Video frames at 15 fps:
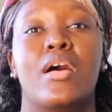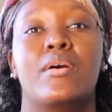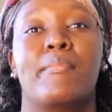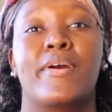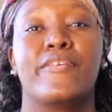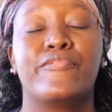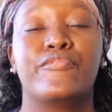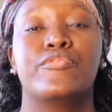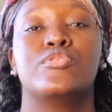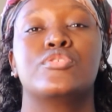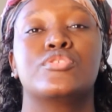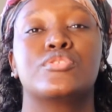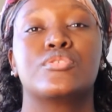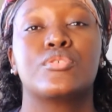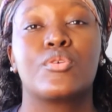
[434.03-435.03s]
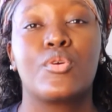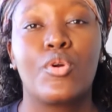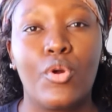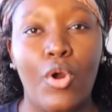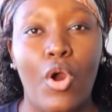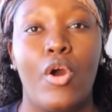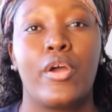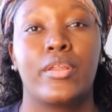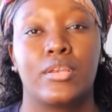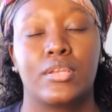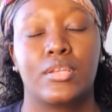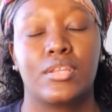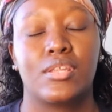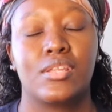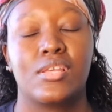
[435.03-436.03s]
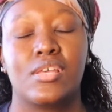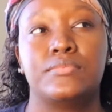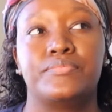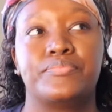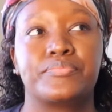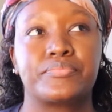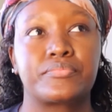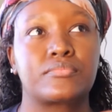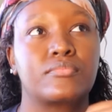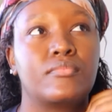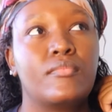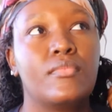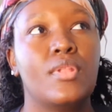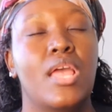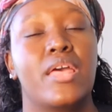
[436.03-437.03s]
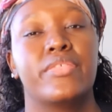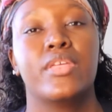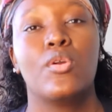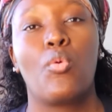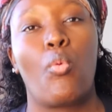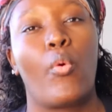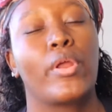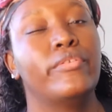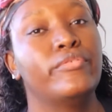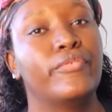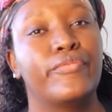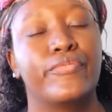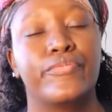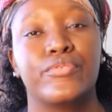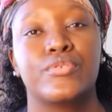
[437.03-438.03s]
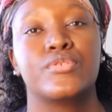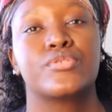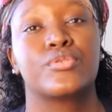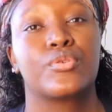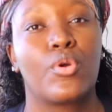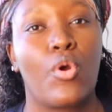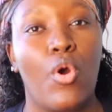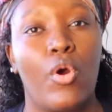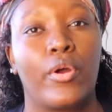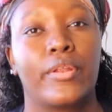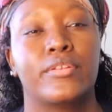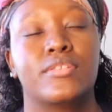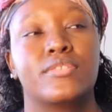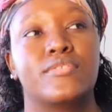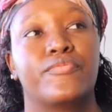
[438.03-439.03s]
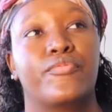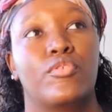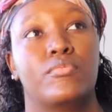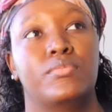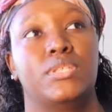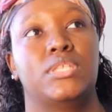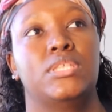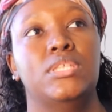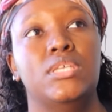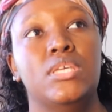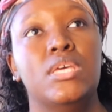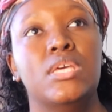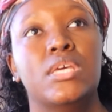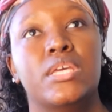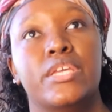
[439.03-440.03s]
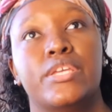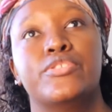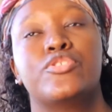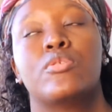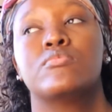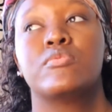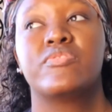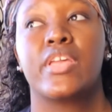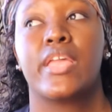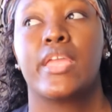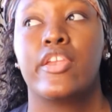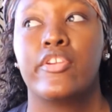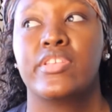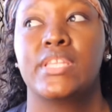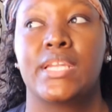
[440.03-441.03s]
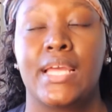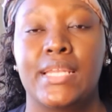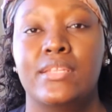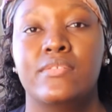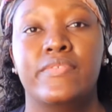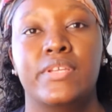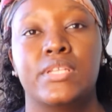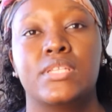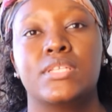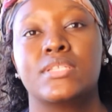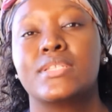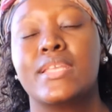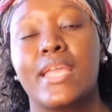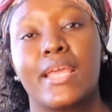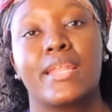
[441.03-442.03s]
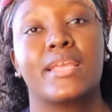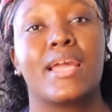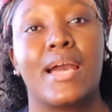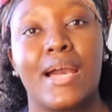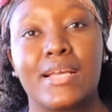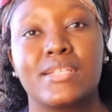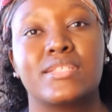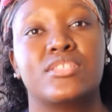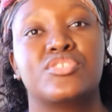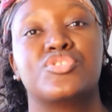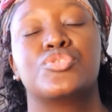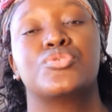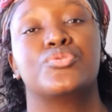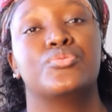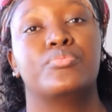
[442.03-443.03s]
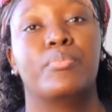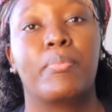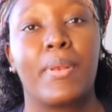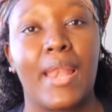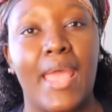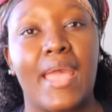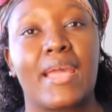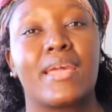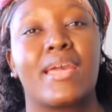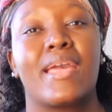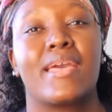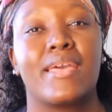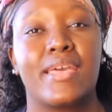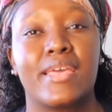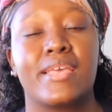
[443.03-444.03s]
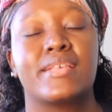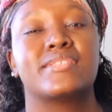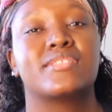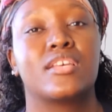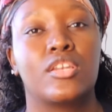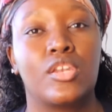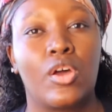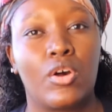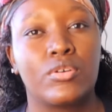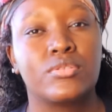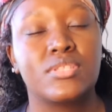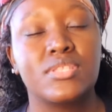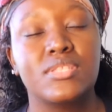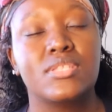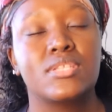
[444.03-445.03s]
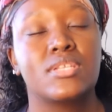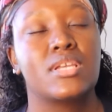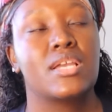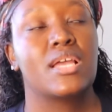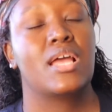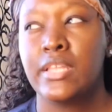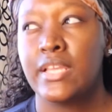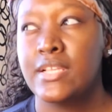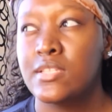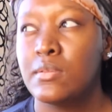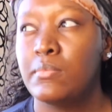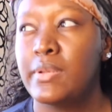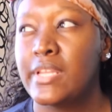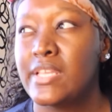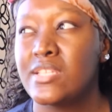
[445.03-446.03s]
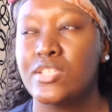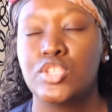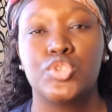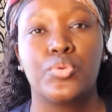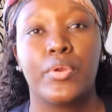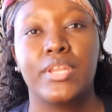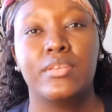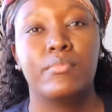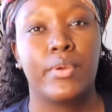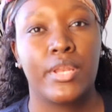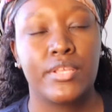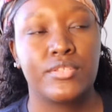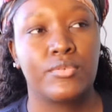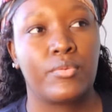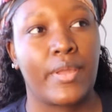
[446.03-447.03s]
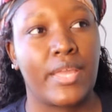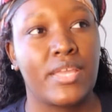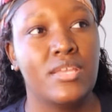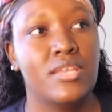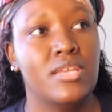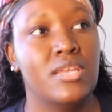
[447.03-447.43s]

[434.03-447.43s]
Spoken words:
My first con, I think one of the first cons for me in terms of the area that I live in is getting access to black hair salons. There is a place 20 minutes away